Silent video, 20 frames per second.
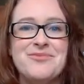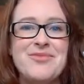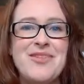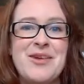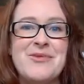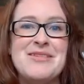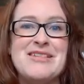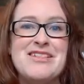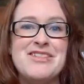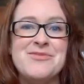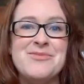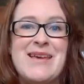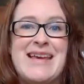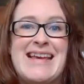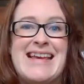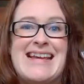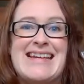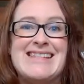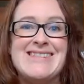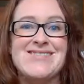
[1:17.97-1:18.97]
which for
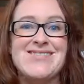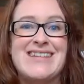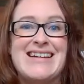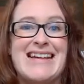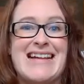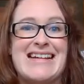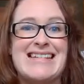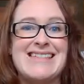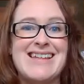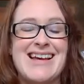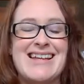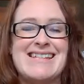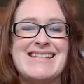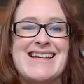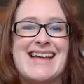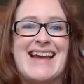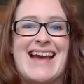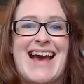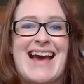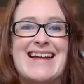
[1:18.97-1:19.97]
me is really
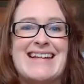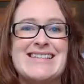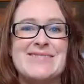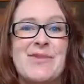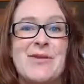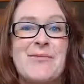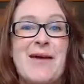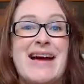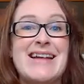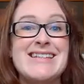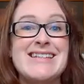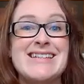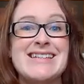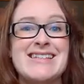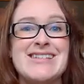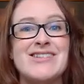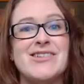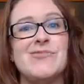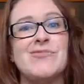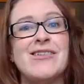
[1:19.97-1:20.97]
exciting and it's my
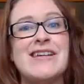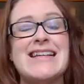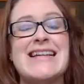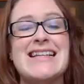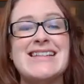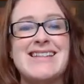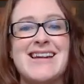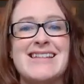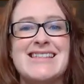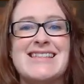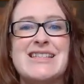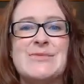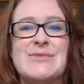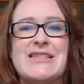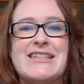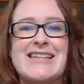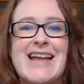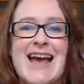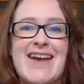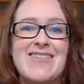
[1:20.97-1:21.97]
passion. So I'm really excited to be
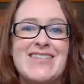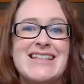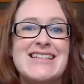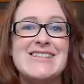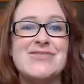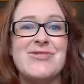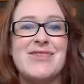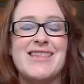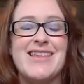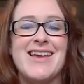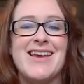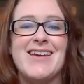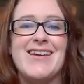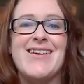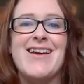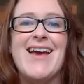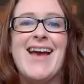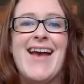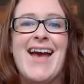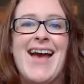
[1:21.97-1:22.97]
sharing this with you
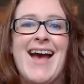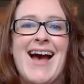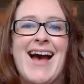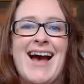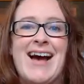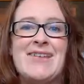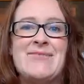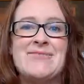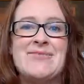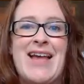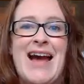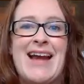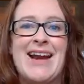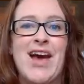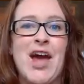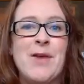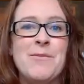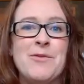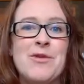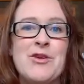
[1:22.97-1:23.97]
and
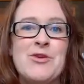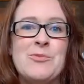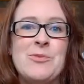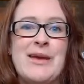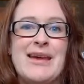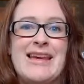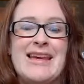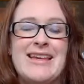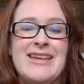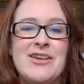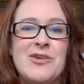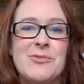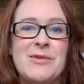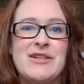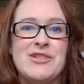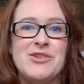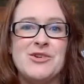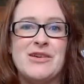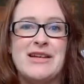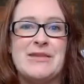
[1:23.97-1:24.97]
hope you'll
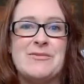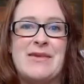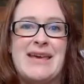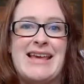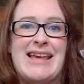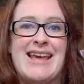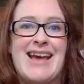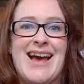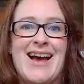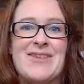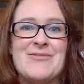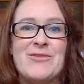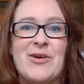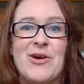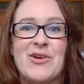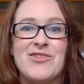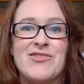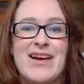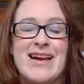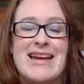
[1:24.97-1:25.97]
be joining me
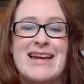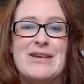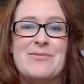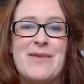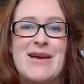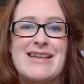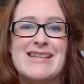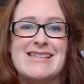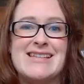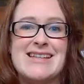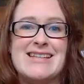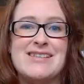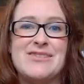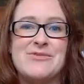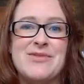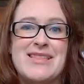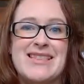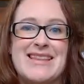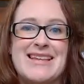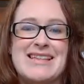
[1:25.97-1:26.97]
on a regular basis
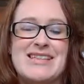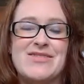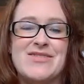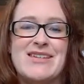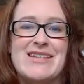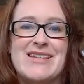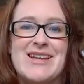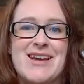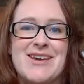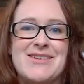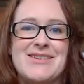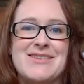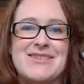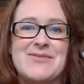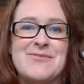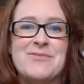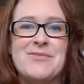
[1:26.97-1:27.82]
with these videos.